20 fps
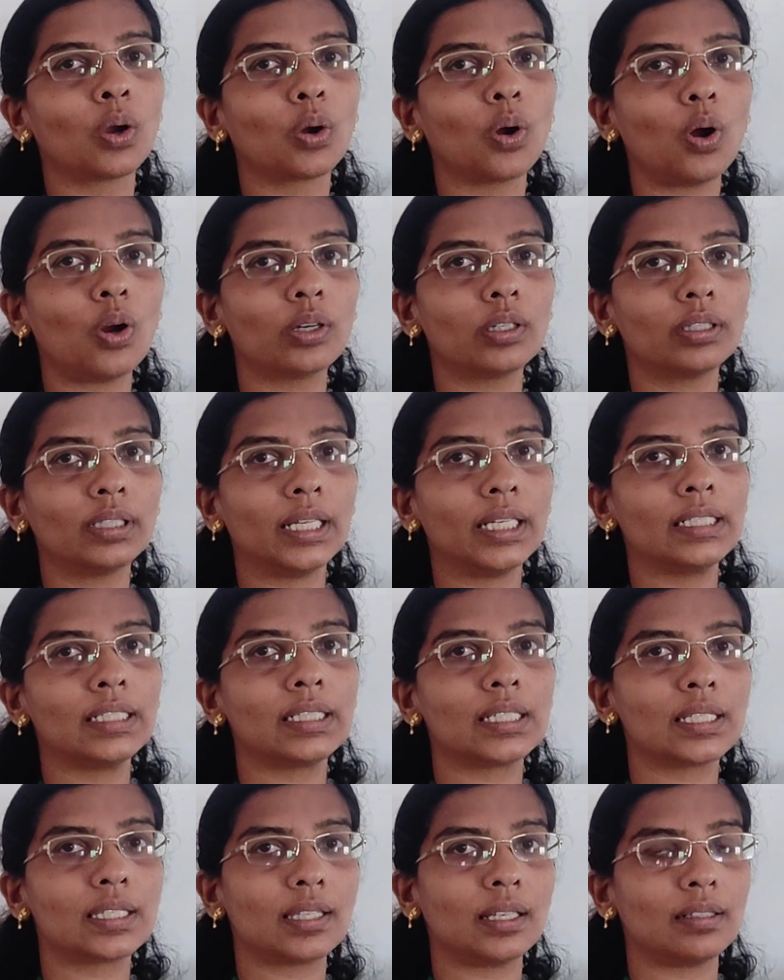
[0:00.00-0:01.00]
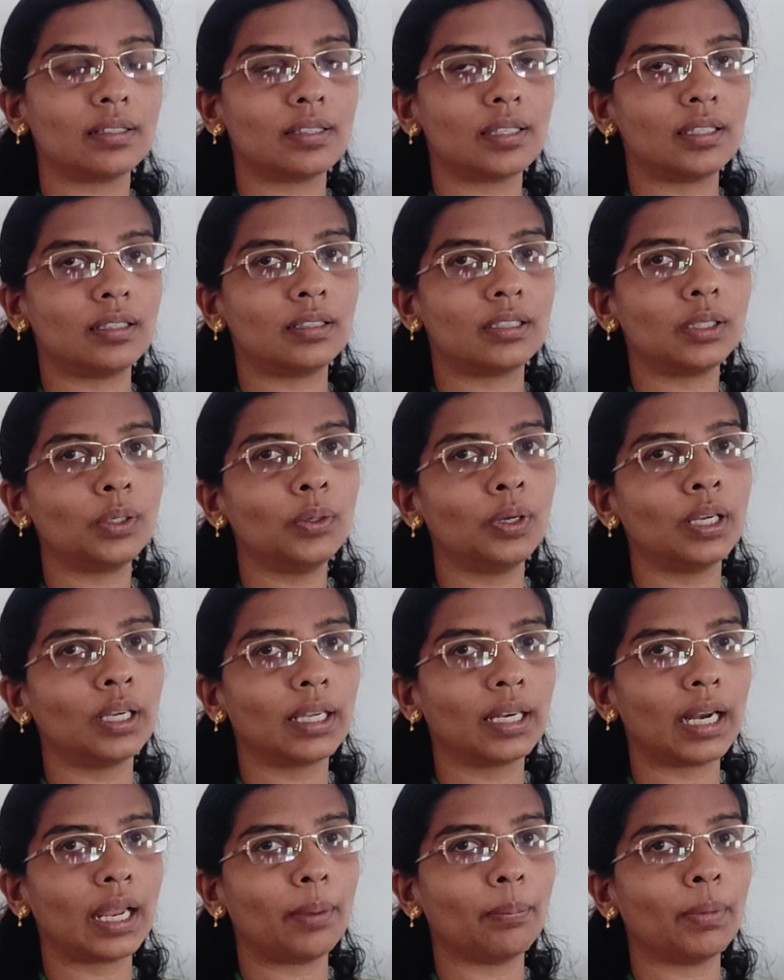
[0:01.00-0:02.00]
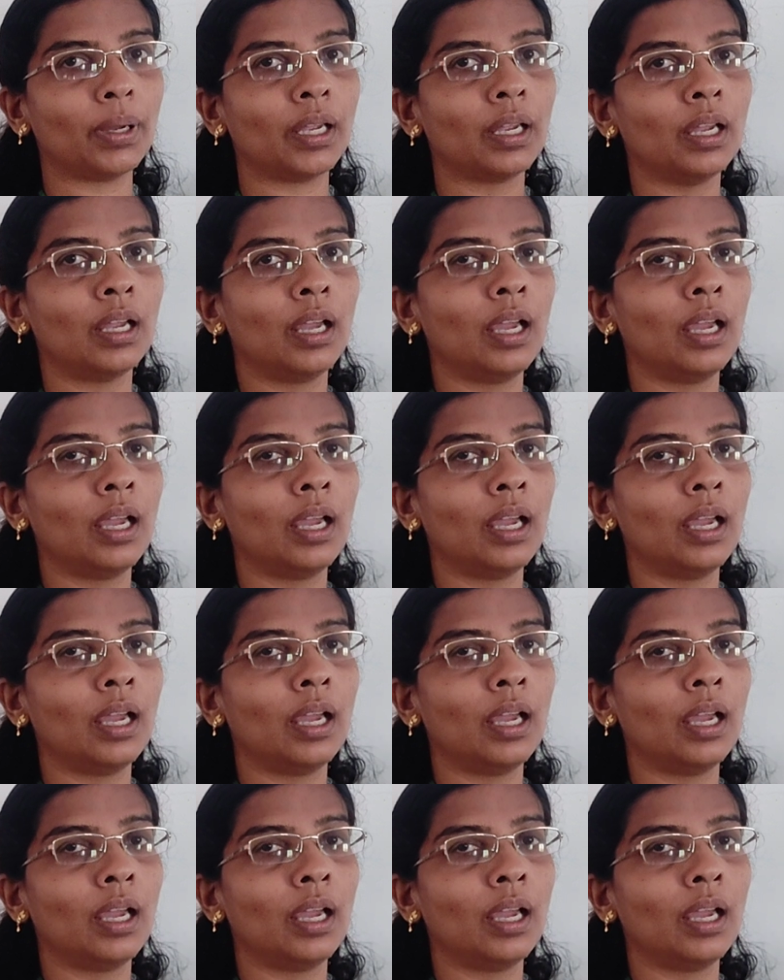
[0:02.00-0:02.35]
Context sensitive grammar.